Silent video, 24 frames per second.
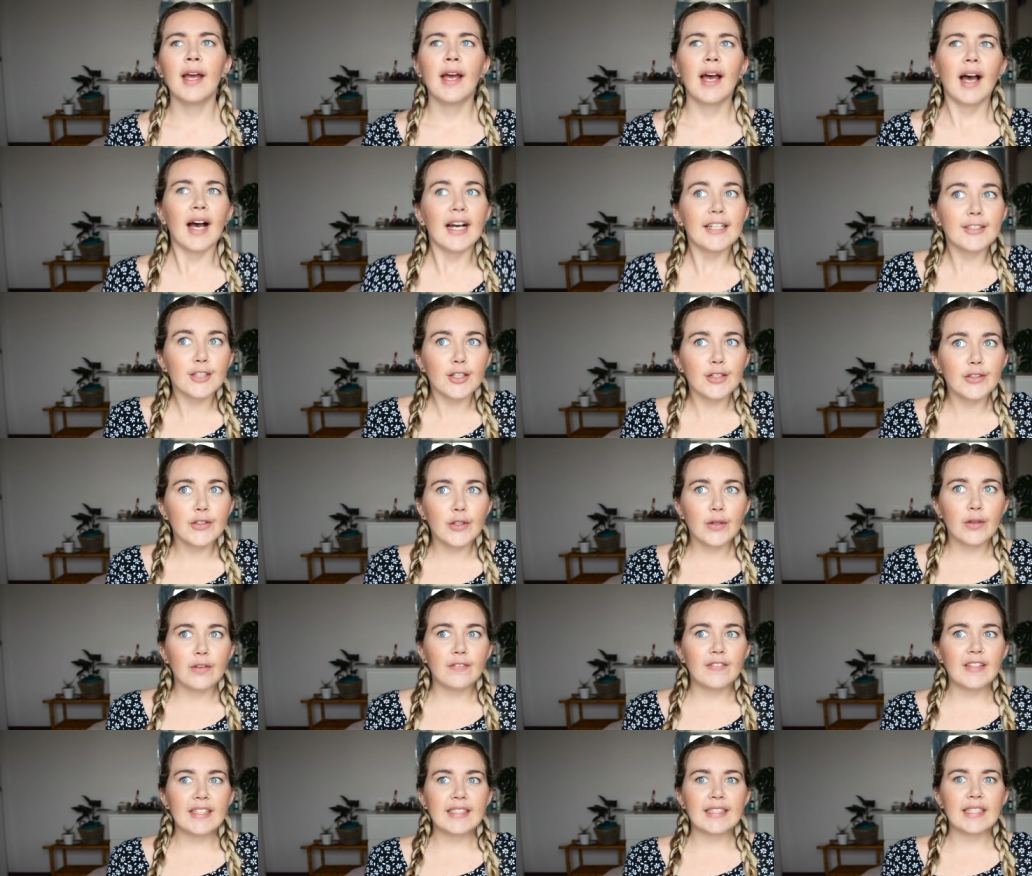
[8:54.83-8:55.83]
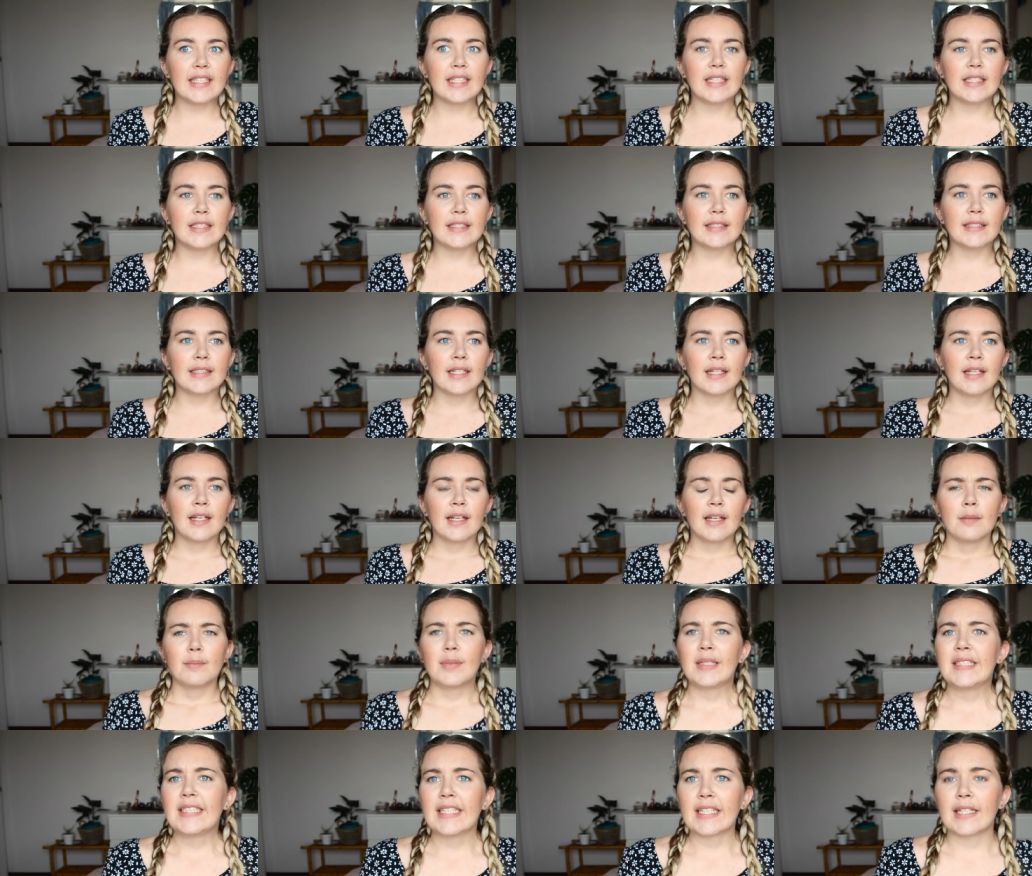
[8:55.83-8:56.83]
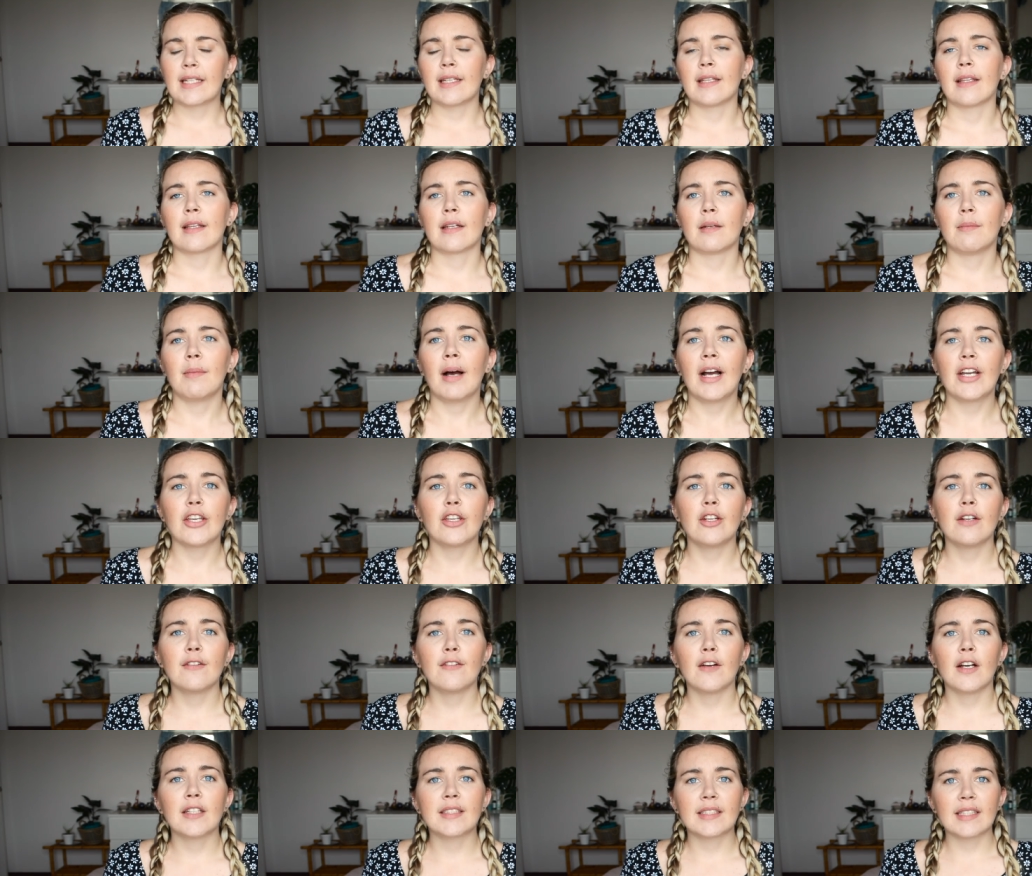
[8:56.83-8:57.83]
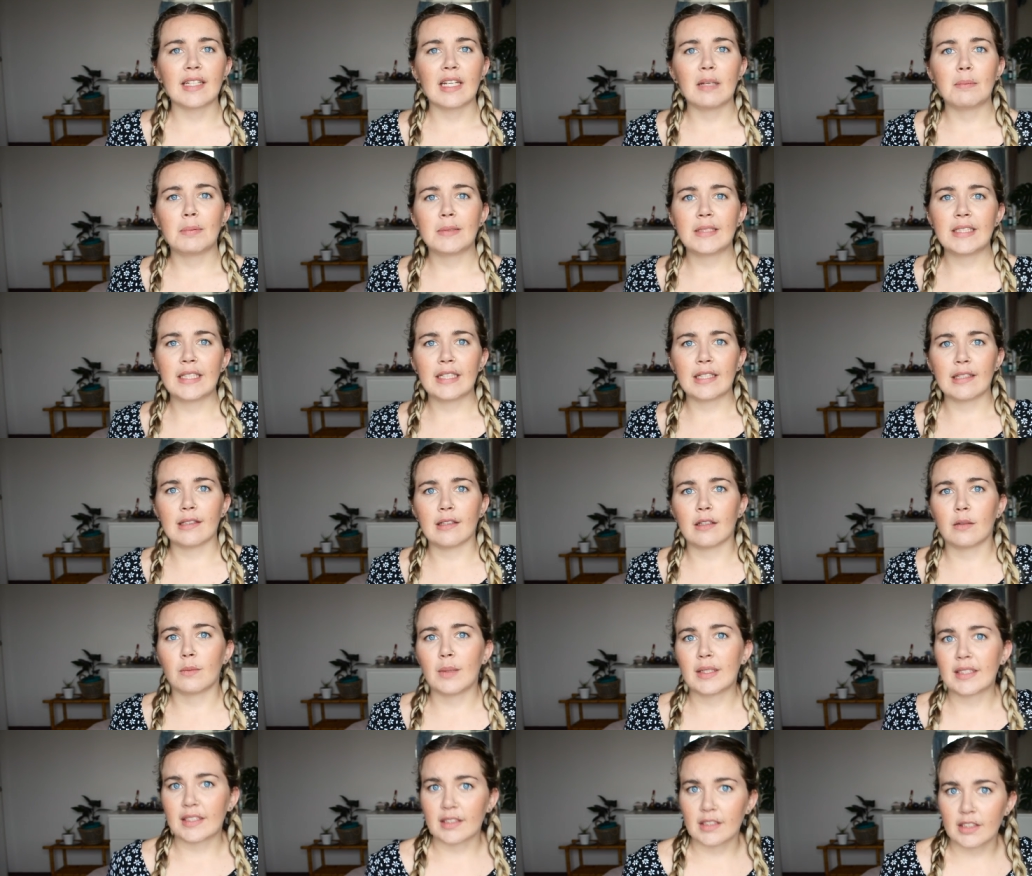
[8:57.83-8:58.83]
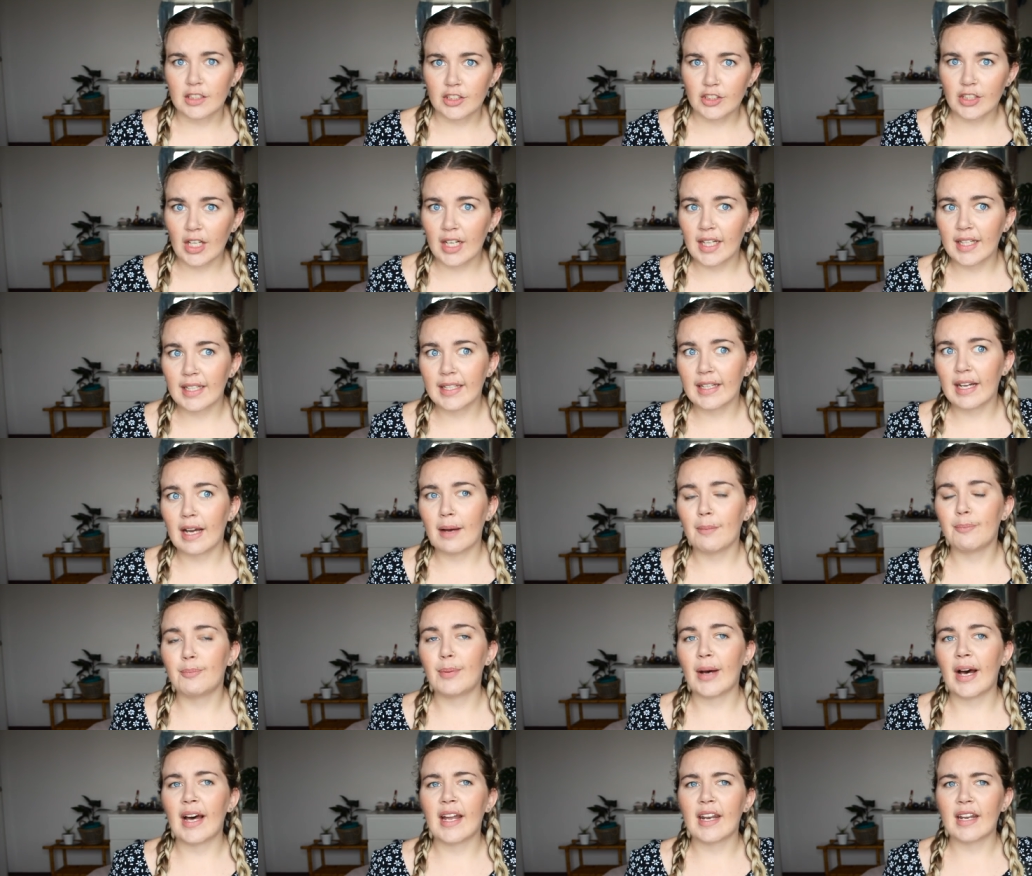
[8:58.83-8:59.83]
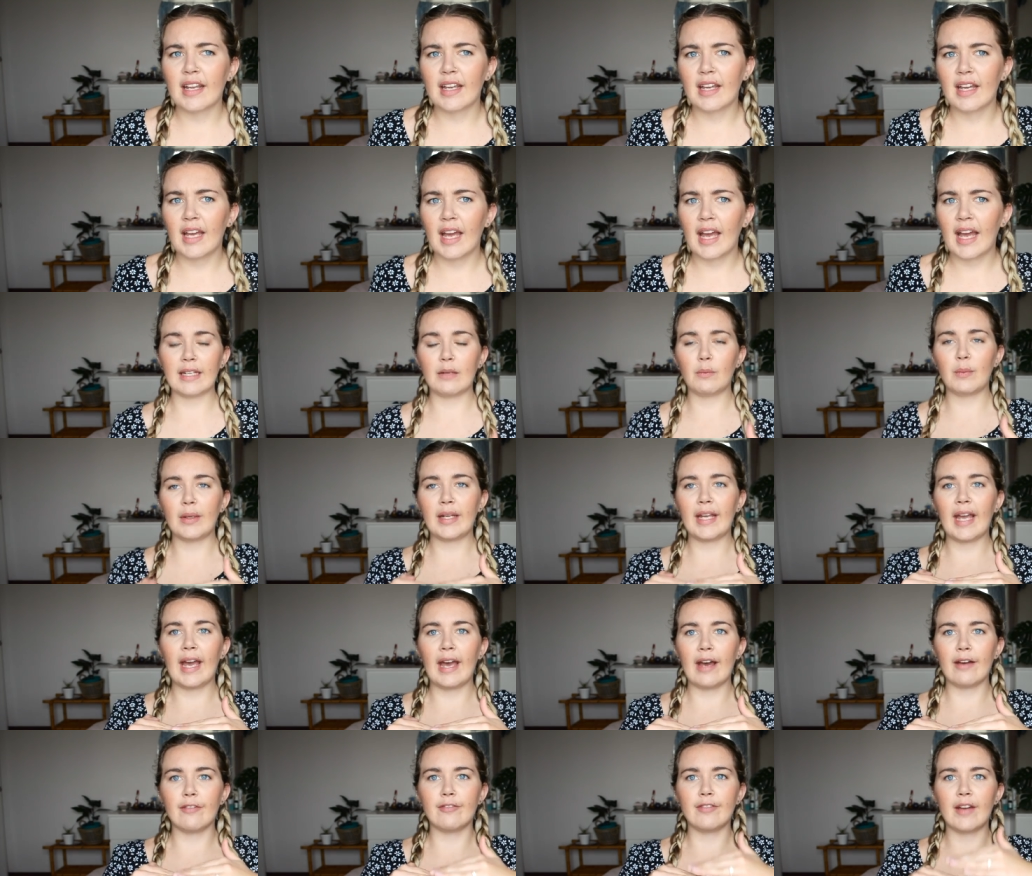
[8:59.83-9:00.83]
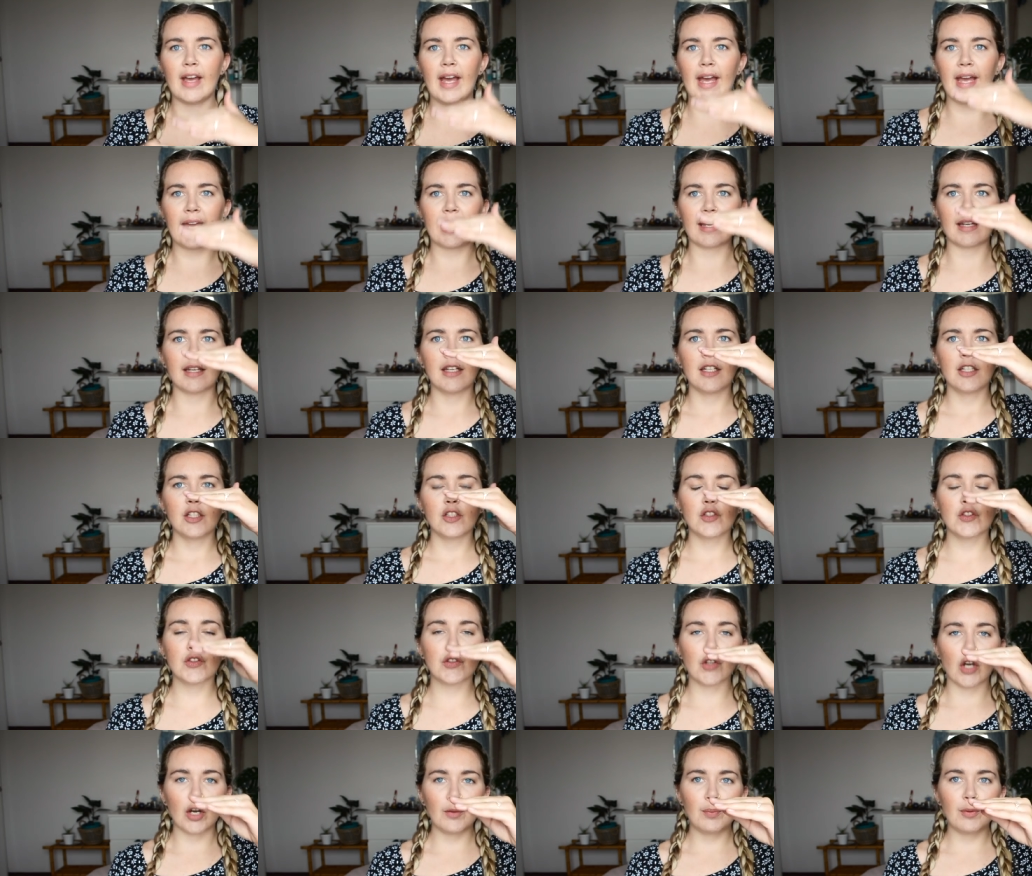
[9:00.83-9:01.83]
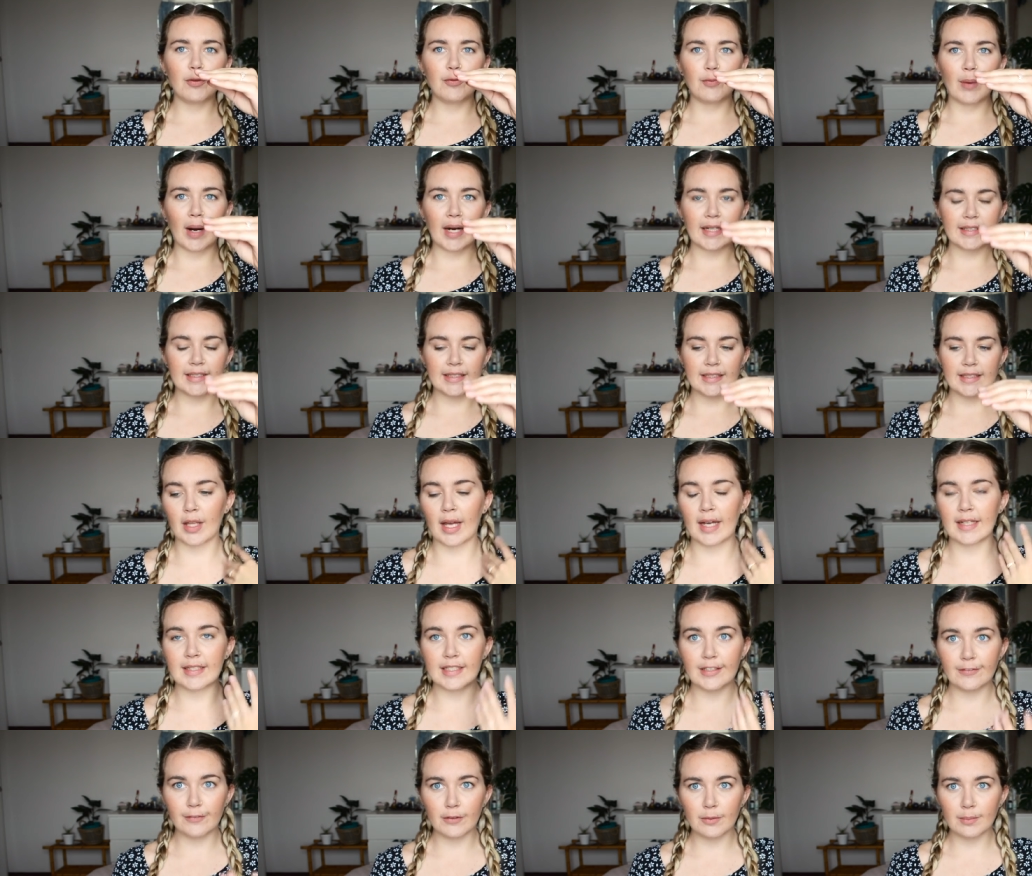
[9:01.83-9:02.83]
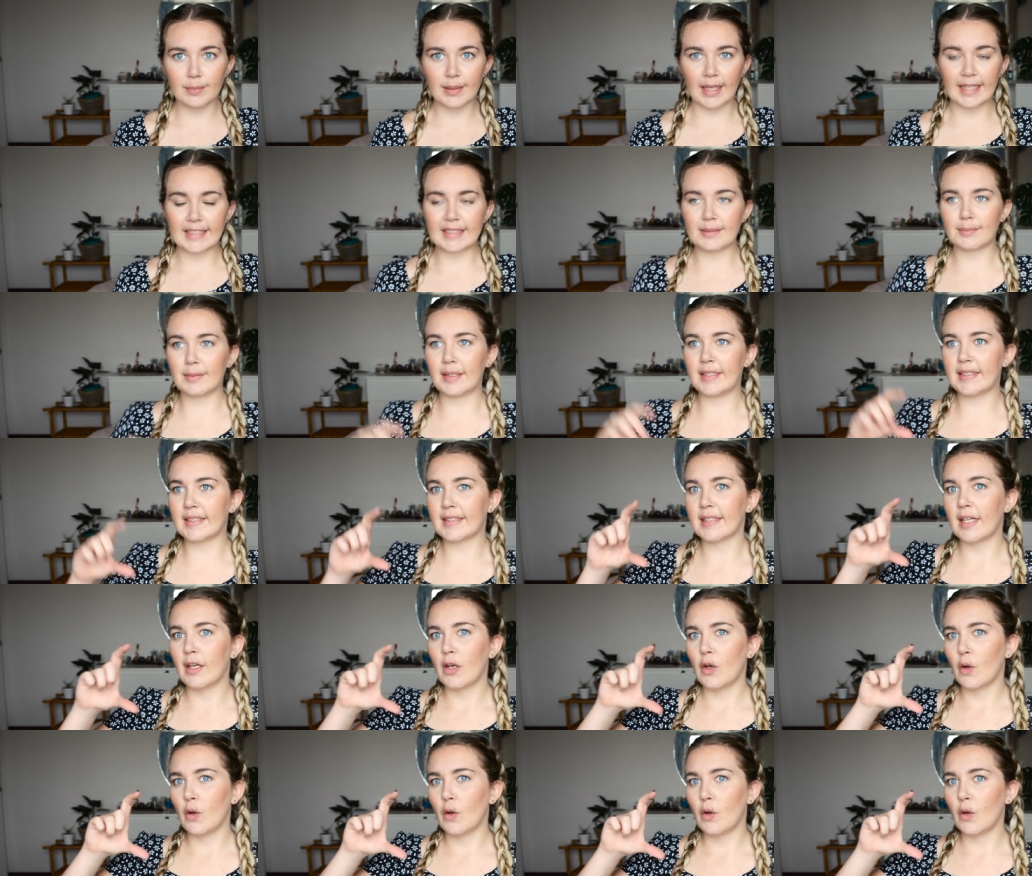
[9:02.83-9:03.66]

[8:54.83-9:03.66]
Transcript: I don't know if this is particular to my university, particular to Western Australia, but we have a scope of practice, our different placements.